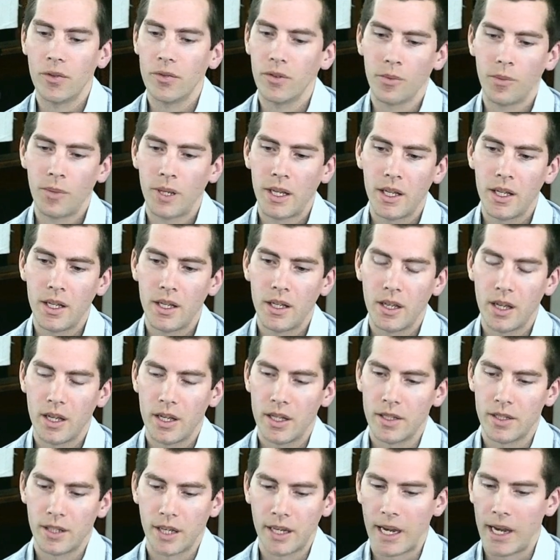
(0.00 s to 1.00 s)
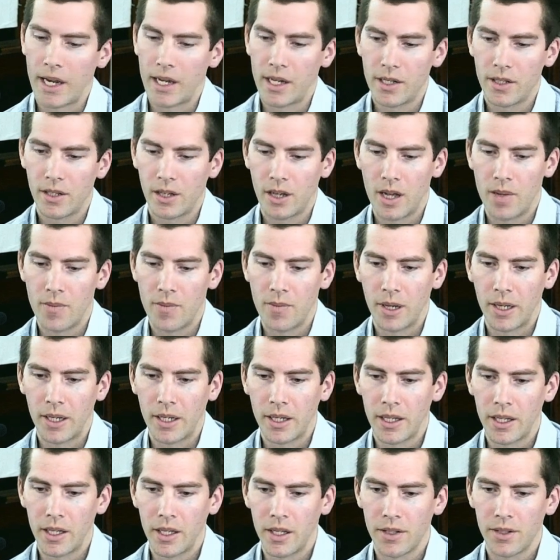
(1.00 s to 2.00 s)
For me, it's like any time I
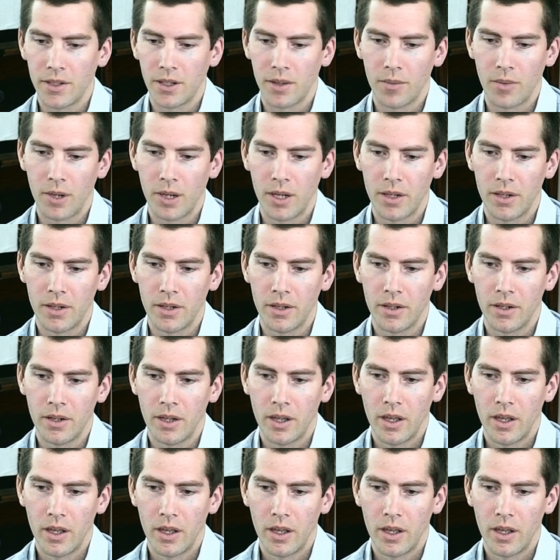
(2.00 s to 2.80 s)
hear someone.